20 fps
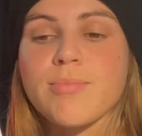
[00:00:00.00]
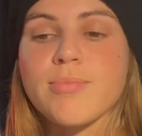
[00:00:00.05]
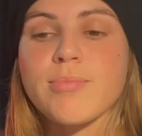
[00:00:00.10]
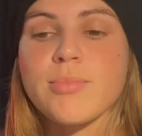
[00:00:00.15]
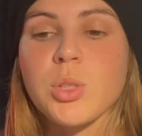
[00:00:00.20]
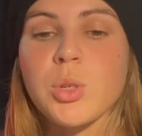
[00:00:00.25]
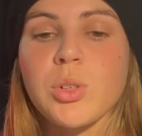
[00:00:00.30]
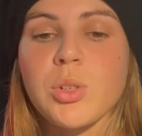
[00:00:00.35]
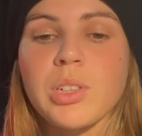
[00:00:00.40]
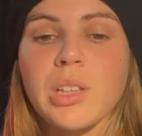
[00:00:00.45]

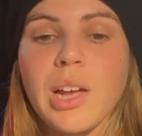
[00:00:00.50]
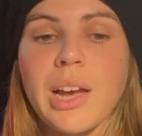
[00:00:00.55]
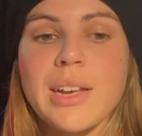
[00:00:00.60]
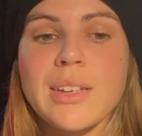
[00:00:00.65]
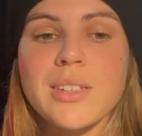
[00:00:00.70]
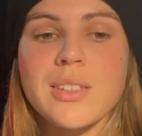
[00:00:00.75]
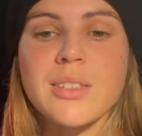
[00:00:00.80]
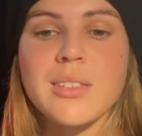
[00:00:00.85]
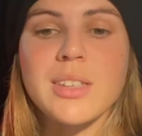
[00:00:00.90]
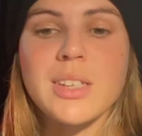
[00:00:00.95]

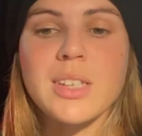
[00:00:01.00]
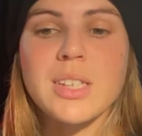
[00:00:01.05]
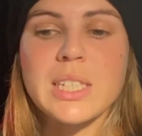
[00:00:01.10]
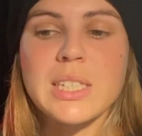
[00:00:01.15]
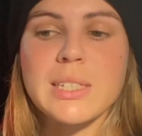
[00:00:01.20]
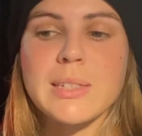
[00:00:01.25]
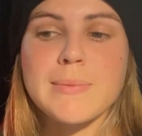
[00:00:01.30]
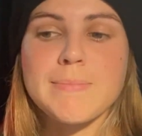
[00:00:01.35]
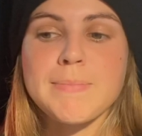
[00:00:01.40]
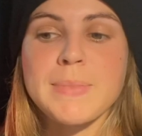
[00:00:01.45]
utilize
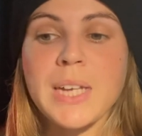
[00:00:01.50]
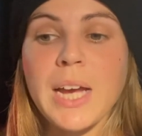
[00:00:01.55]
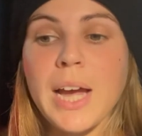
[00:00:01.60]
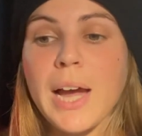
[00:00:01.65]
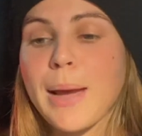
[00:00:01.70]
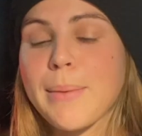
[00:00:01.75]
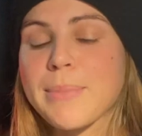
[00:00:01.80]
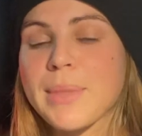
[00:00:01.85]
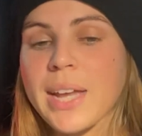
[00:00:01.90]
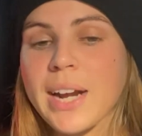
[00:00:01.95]
this
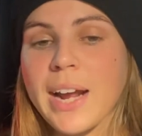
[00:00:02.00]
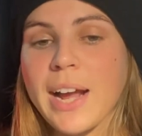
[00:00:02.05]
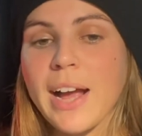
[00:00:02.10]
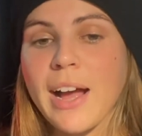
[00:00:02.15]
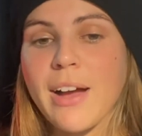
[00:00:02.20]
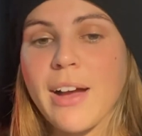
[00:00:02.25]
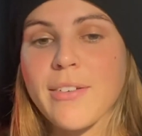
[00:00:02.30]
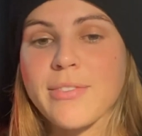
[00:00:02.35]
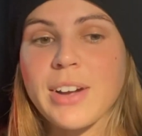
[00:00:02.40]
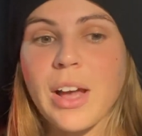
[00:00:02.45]
time that I
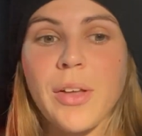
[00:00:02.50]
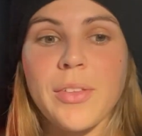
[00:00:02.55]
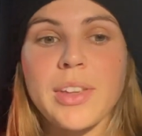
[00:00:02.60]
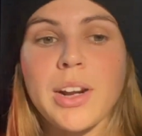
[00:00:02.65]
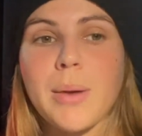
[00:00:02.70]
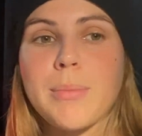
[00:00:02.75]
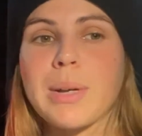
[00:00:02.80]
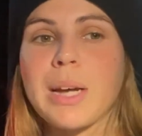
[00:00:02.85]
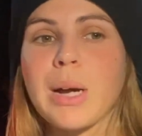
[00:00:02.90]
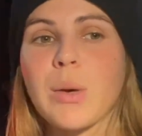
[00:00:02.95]
have now that
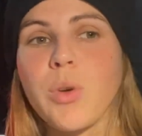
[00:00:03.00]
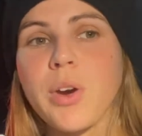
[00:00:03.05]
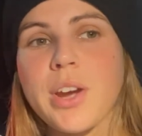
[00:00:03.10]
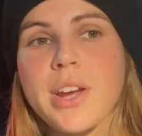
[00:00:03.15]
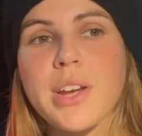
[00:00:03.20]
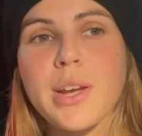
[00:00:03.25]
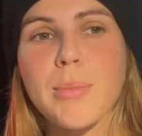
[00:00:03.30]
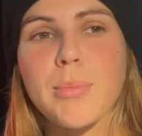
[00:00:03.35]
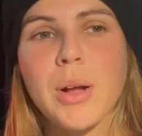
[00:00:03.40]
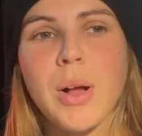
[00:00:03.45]
I'm not
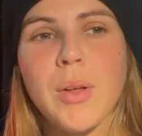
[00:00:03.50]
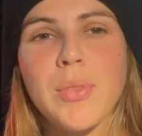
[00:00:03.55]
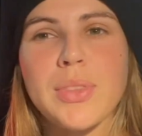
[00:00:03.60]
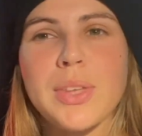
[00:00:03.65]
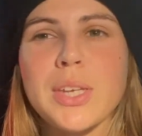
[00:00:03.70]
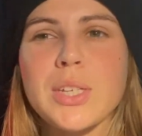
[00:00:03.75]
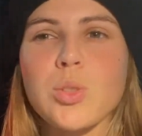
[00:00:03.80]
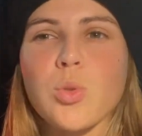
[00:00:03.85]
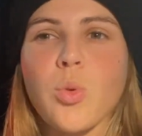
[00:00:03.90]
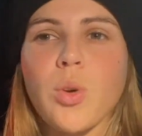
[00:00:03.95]
worrying about
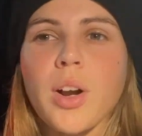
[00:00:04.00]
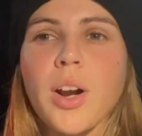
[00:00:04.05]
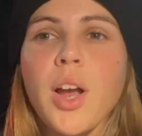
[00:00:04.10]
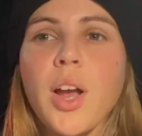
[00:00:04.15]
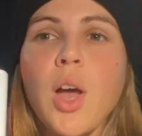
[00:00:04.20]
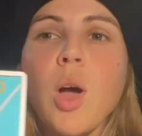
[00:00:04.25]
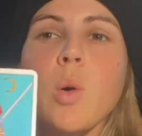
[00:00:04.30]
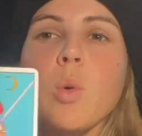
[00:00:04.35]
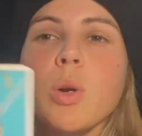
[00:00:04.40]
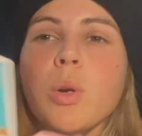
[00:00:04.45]
this? Or
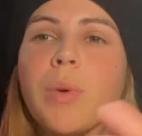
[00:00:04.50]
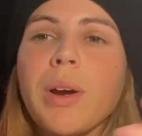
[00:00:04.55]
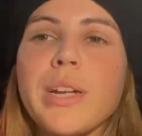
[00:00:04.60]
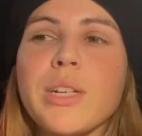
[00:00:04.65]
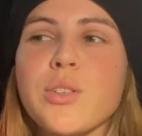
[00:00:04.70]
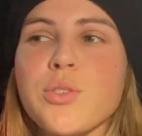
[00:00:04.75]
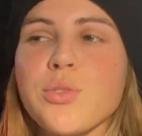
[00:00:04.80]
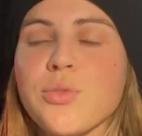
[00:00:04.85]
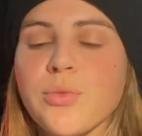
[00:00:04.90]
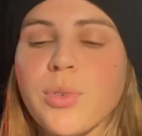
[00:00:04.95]
what do I
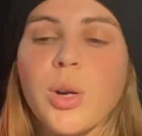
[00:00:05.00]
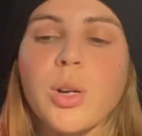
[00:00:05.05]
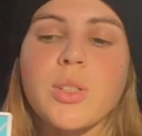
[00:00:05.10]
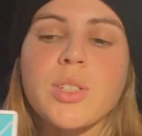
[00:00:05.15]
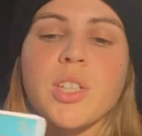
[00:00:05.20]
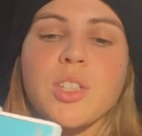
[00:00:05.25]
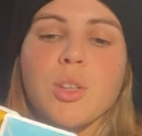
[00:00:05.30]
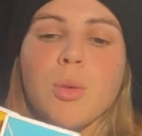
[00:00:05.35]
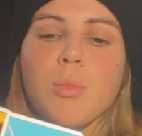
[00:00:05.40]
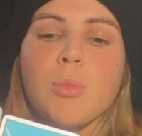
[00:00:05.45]
do first?
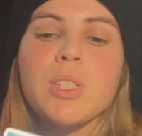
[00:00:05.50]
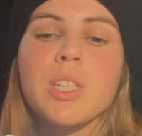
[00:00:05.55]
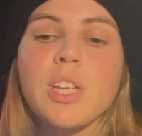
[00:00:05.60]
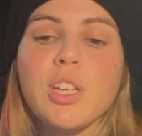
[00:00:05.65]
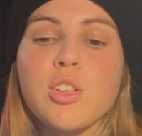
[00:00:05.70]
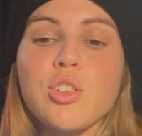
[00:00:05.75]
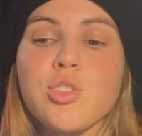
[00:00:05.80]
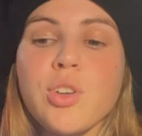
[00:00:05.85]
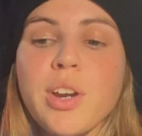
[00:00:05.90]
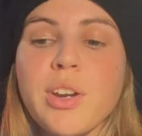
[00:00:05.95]
It's almost like
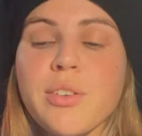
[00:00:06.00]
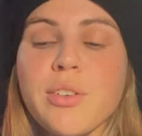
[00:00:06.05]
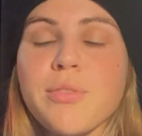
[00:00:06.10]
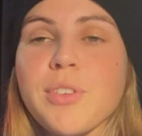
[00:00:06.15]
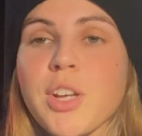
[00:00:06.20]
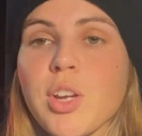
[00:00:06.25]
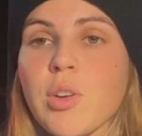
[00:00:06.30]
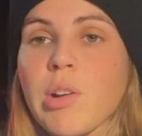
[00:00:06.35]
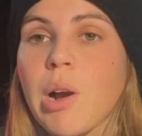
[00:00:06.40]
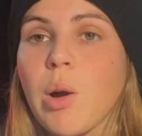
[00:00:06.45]
you're trying to
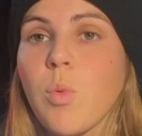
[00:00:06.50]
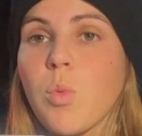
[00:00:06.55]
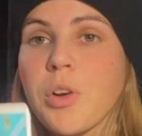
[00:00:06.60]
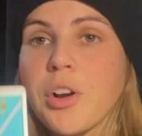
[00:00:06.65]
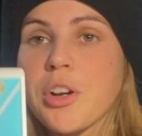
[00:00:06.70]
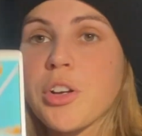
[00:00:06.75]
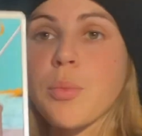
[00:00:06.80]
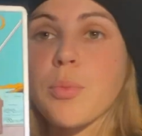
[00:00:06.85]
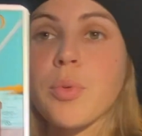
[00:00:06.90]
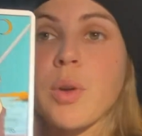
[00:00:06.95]
figure out where
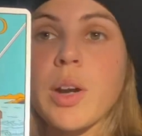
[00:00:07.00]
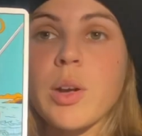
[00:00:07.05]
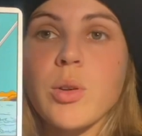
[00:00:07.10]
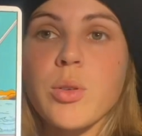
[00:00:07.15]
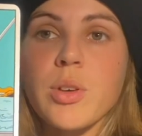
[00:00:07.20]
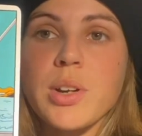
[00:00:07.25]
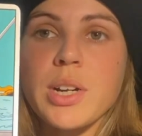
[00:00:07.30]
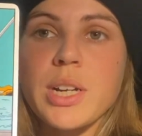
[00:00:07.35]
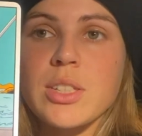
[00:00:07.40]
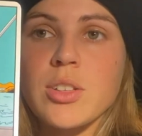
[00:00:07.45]
your
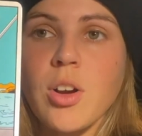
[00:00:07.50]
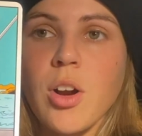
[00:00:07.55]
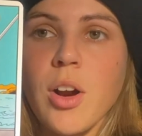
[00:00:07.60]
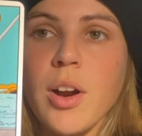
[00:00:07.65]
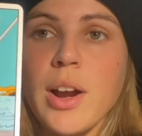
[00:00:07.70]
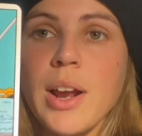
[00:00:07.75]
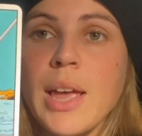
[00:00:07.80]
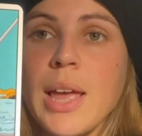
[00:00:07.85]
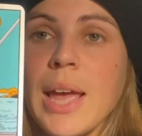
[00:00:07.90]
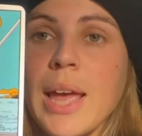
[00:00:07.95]
priorities
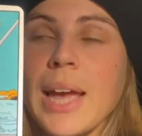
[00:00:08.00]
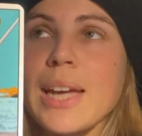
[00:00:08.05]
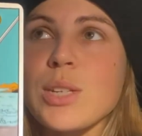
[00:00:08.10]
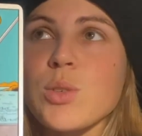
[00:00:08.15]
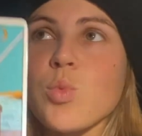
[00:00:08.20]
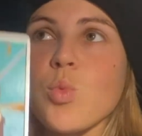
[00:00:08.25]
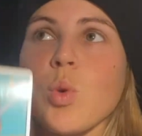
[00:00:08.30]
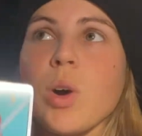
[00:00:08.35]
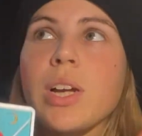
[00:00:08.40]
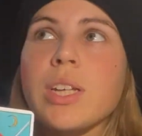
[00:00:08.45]
are and
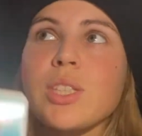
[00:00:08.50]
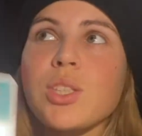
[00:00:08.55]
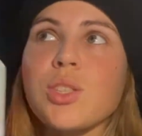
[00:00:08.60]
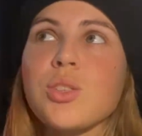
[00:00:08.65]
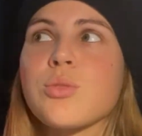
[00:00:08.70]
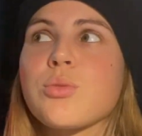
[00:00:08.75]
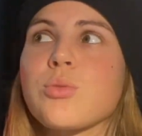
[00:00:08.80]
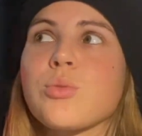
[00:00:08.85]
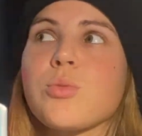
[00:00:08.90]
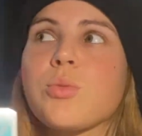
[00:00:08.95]
what
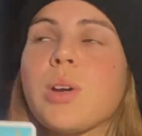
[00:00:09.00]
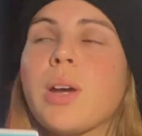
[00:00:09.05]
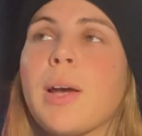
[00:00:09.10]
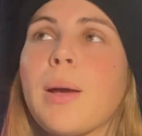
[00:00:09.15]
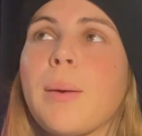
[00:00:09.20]
to